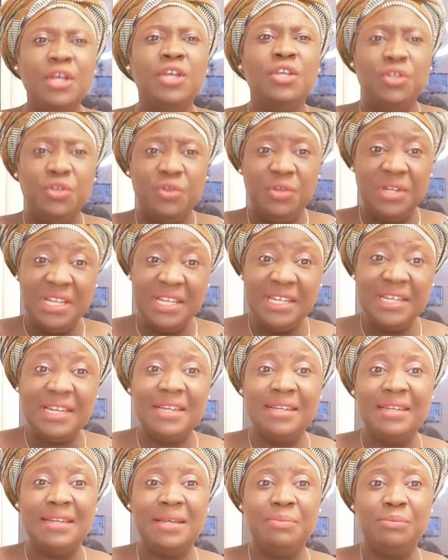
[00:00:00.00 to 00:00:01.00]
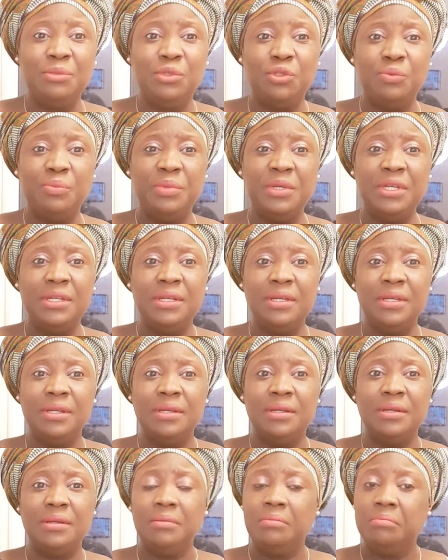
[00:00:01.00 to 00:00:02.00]
you needed them to be,
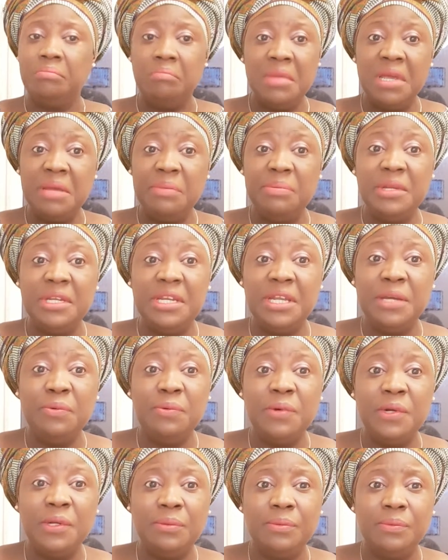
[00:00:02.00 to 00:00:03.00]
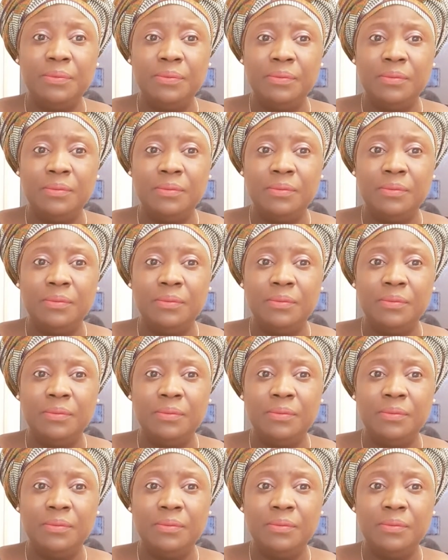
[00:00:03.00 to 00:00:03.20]
maybe they will.